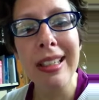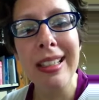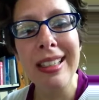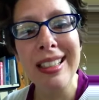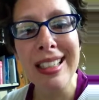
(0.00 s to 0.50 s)

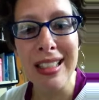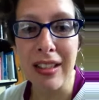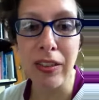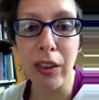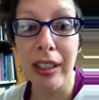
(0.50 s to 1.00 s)
any
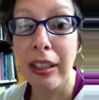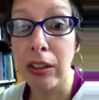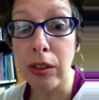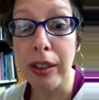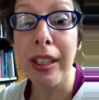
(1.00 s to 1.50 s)
intensive grading
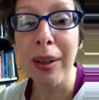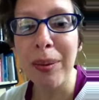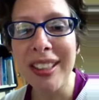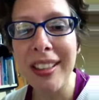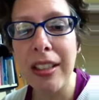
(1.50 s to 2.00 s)
during that
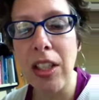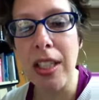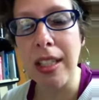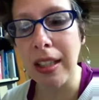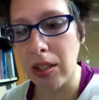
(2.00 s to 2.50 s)
week,
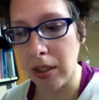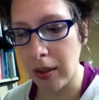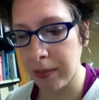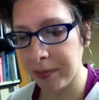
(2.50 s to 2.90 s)
just to let you know.